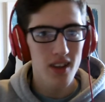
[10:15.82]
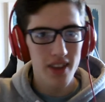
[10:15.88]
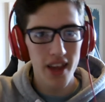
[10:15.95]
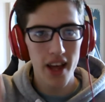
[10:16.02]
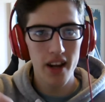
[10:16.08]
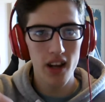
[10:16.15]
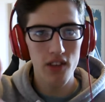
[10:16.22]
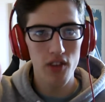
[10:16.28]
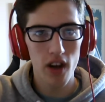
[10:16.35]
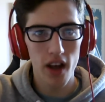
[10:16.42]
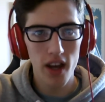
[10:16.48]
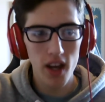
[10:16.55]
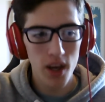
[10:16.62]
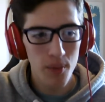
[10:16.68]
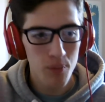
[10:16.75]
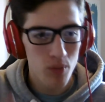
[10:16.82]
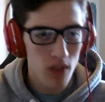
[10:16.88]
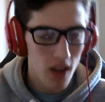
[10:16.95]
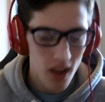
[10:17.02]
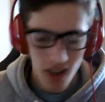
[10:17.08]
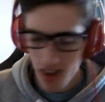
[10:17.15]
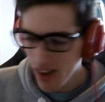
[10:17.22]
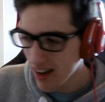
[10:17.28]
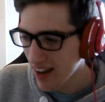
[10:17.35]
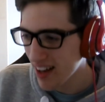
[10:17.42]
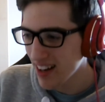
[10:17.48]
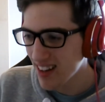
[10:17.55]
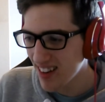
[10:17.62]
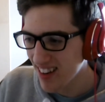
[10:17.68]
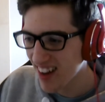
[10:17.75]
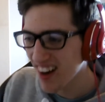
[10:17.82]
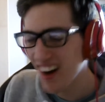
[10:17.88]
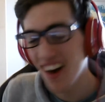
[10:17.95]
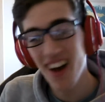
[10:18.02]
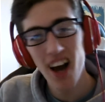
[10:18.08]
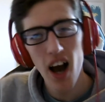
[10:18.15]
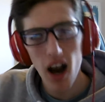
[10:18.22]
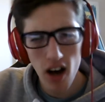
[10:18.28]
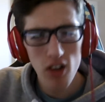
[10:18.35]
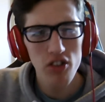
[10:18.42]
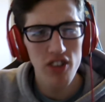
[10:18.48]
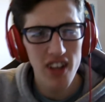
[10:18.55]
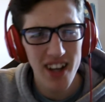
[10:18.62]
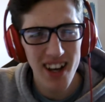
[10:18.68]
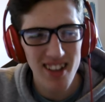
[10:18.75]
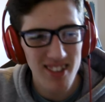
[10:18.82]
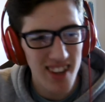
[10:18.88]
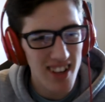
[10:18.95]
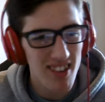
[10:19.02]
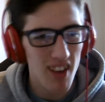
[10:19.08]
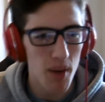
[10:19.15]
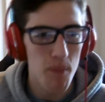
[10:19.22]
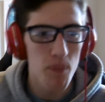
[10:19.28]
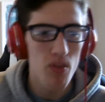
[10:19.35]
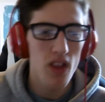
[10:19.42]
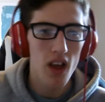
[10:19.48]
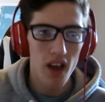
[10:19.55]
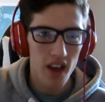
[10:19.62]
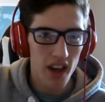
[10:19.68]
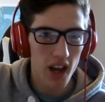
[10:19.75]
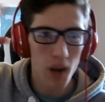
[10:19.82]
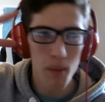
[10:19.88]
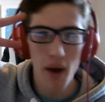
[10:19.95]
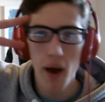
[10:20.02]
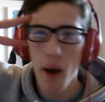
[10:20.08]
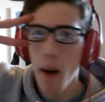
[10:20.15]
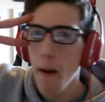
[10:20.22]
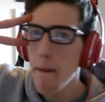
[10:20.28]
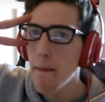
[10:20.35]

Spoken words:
then leave a like. And I'll see you guys next time in a bit.